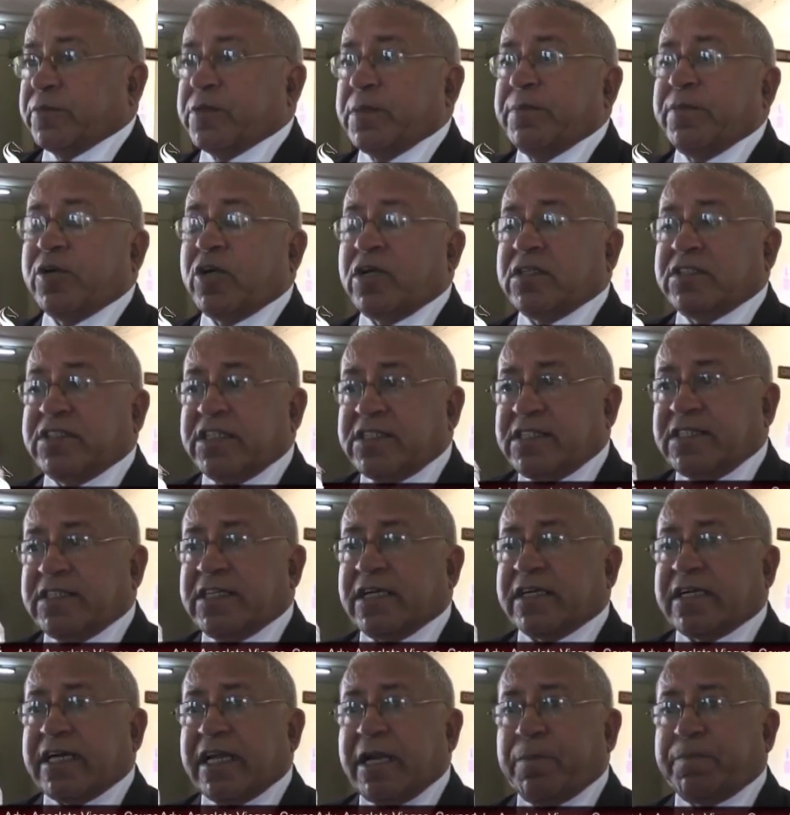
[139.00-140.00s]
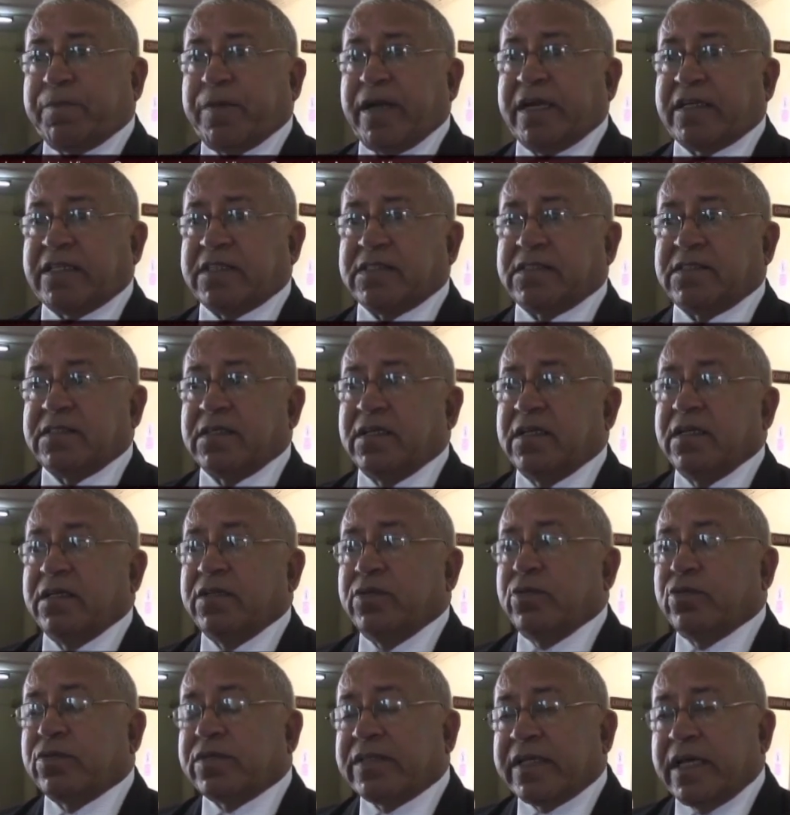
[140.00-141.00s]
corruption because this is a corrupt practice.
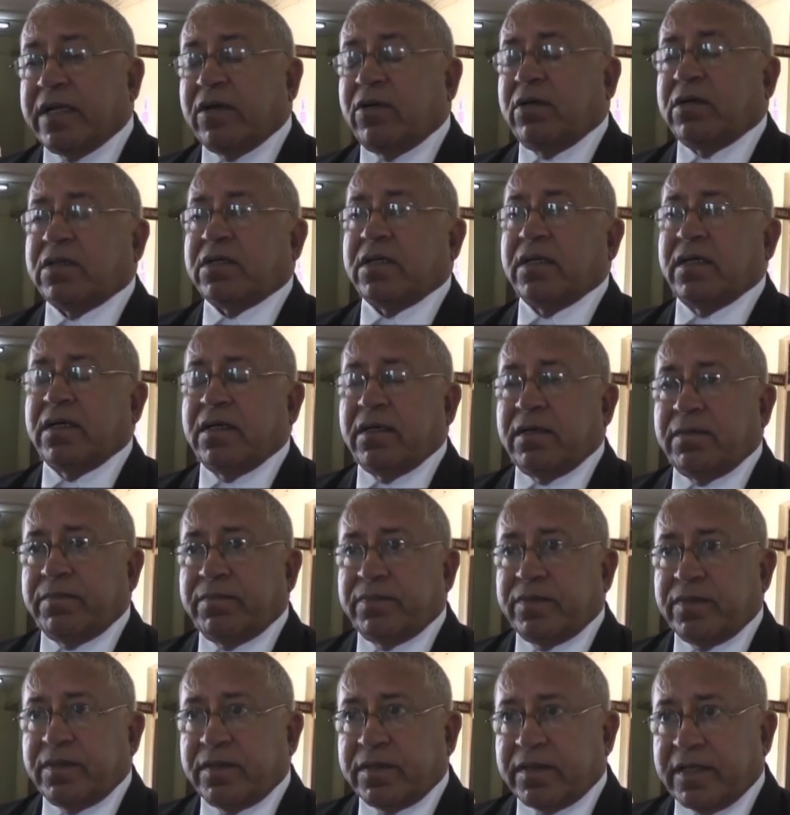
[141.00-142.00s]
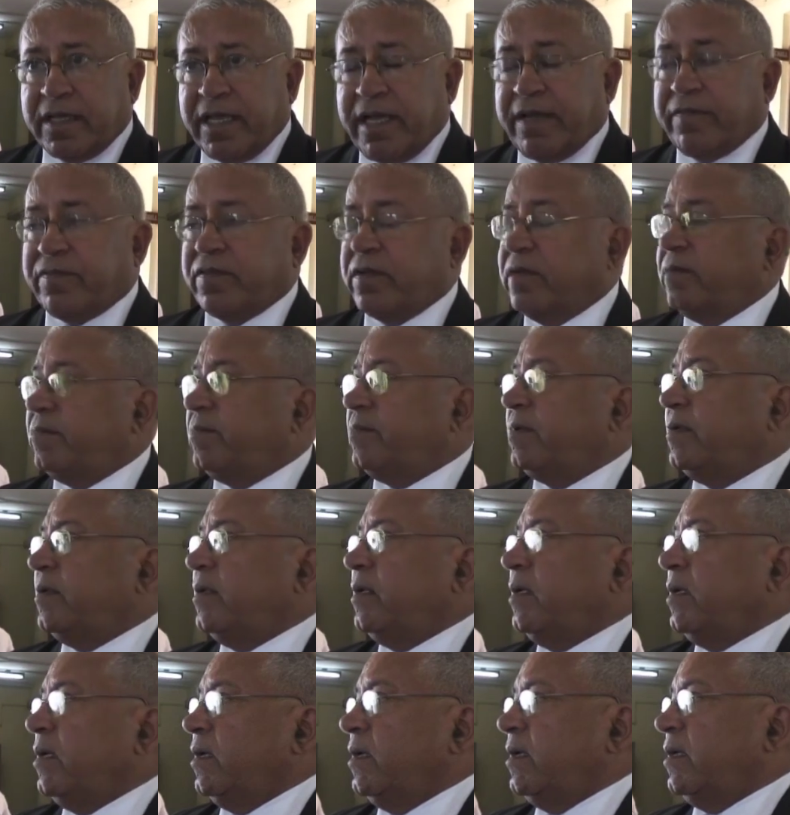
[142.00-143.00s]
You cannot uh, have
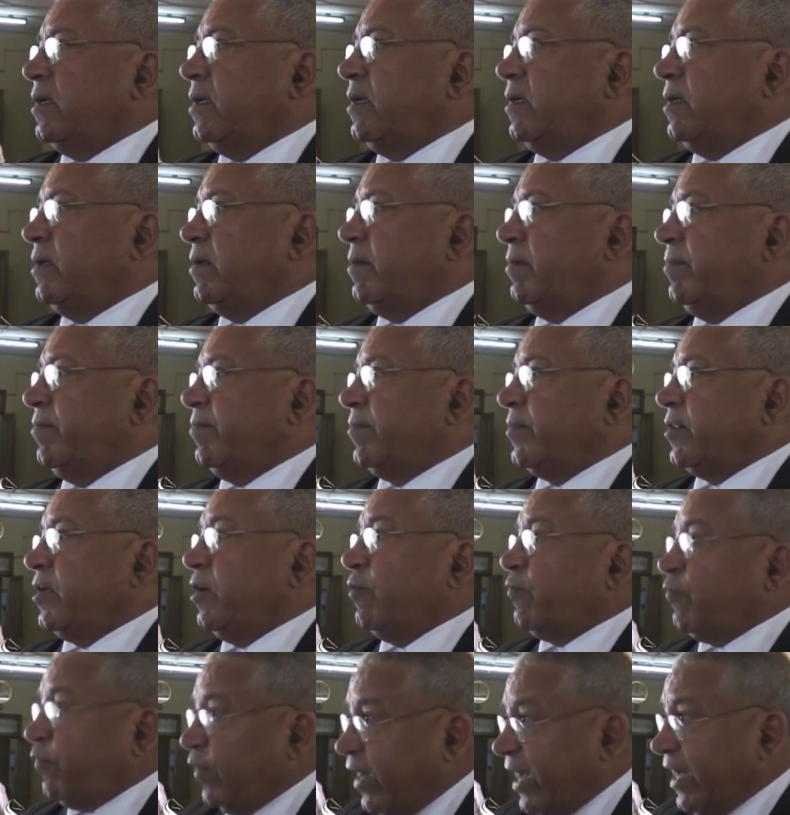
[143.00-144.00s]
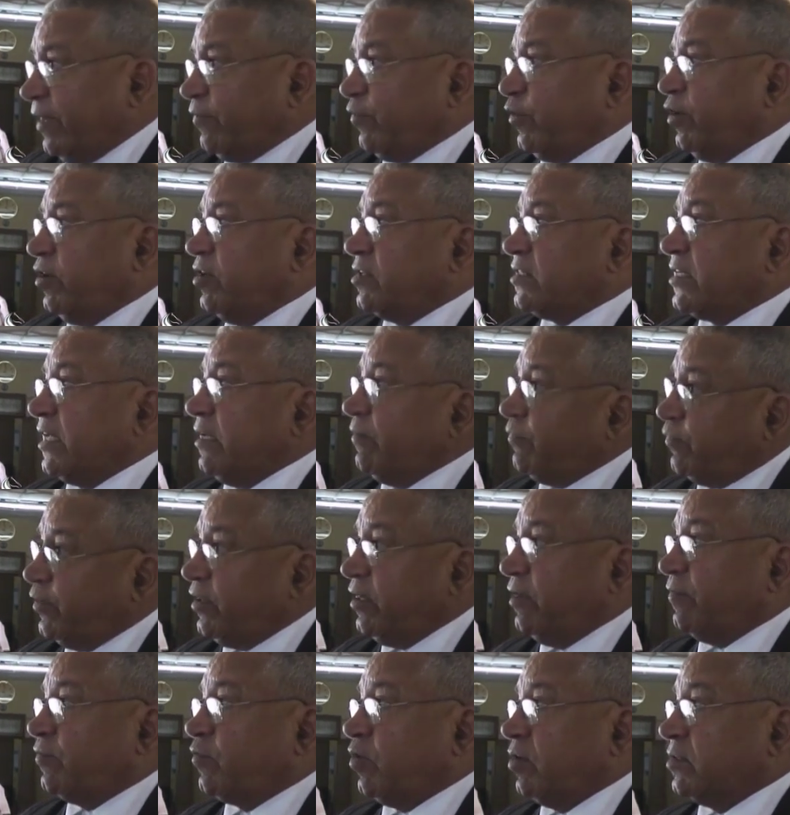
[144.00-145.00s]
uh, a flat for yourself
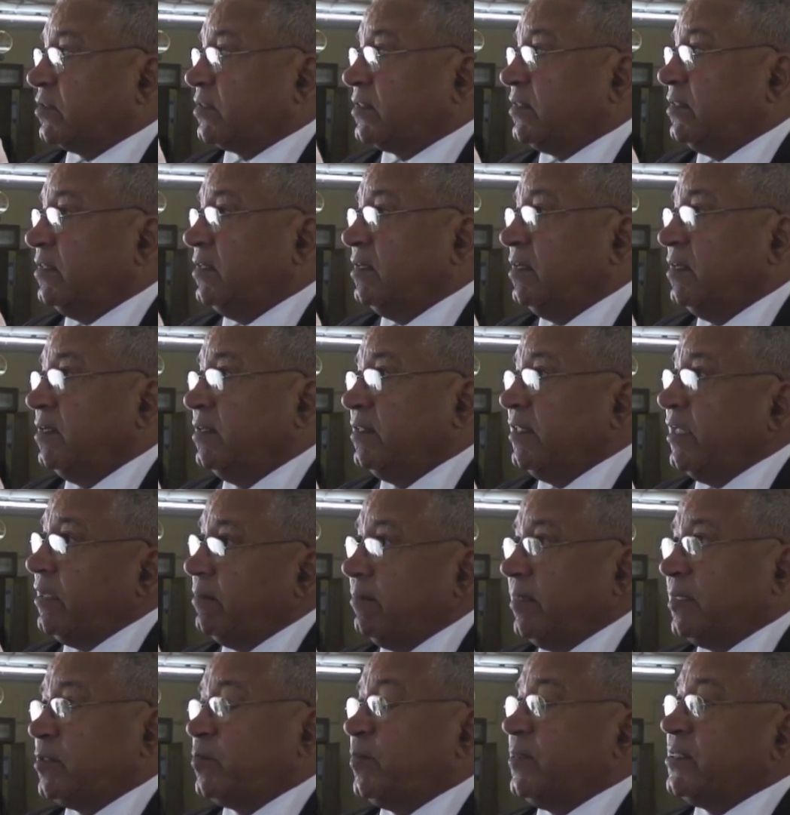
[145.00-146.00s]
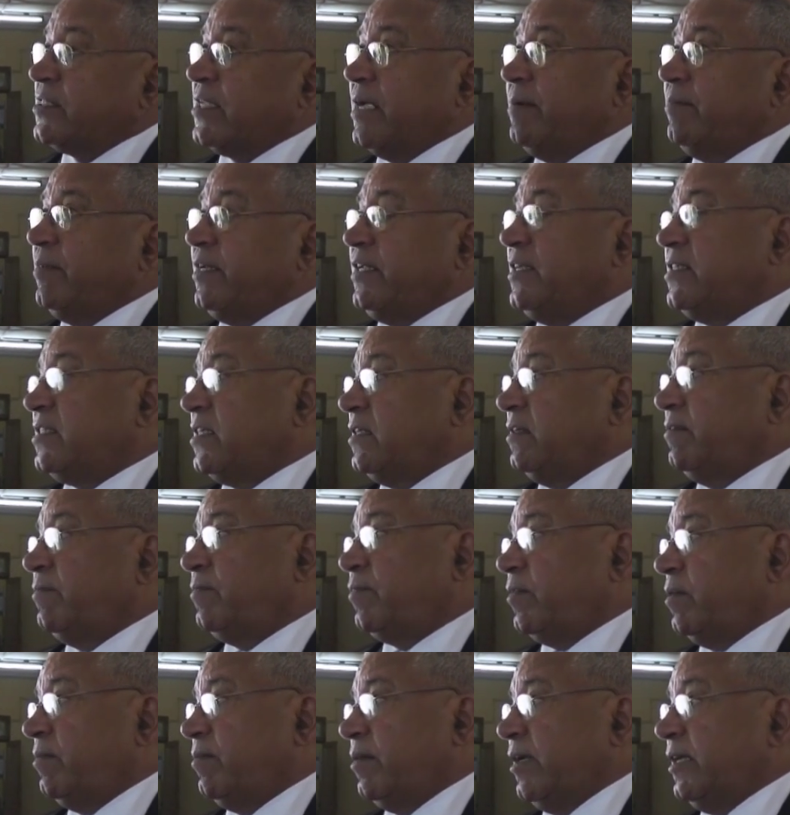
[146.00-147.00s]
free of cost. There must be some
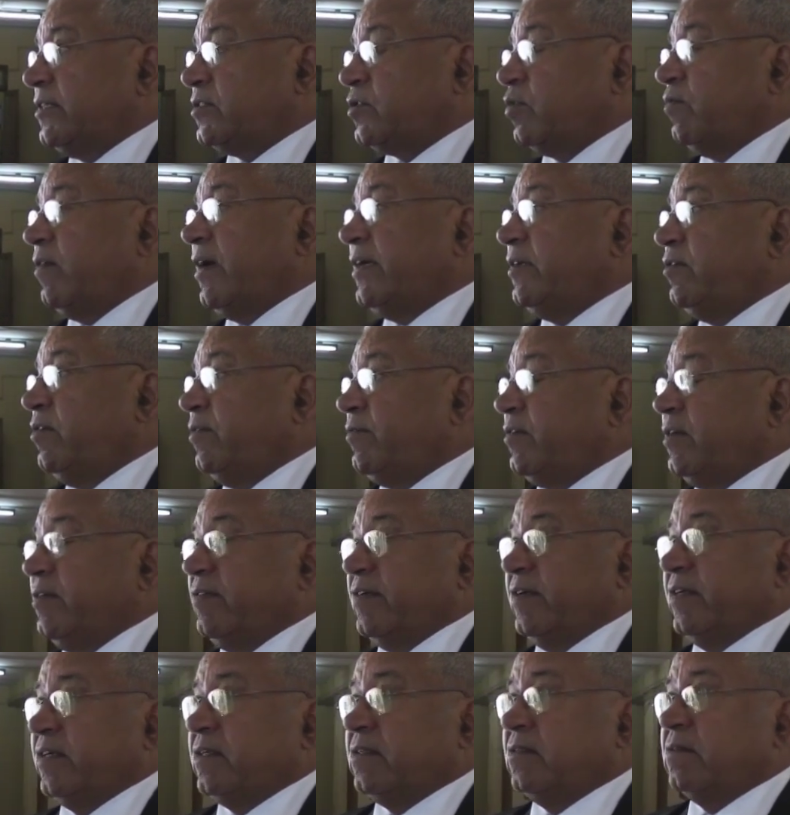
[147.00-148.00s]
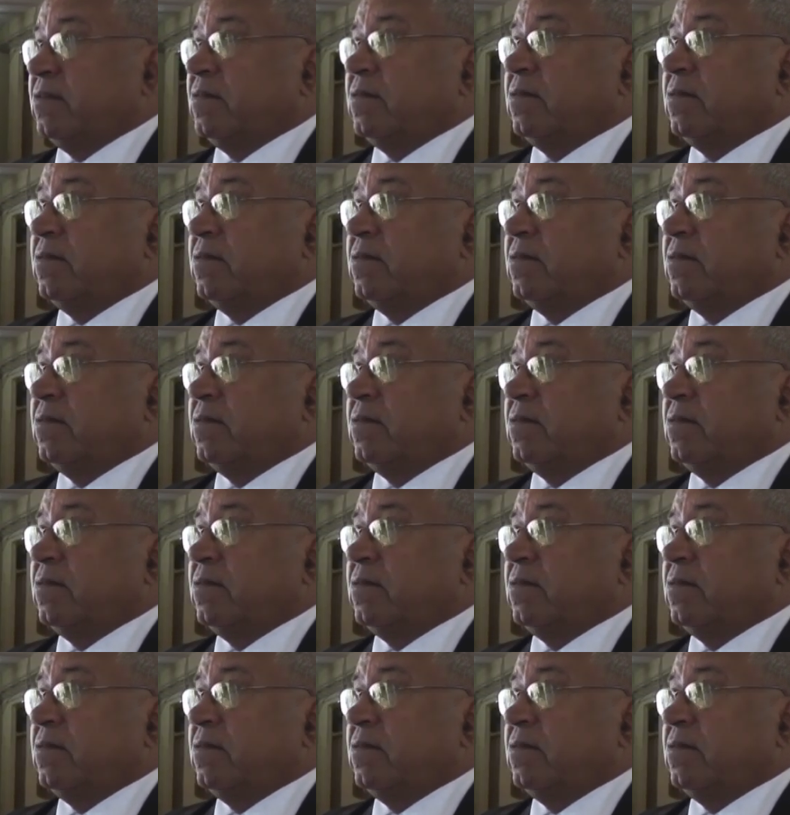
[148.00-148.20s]
reason as to why you have given it.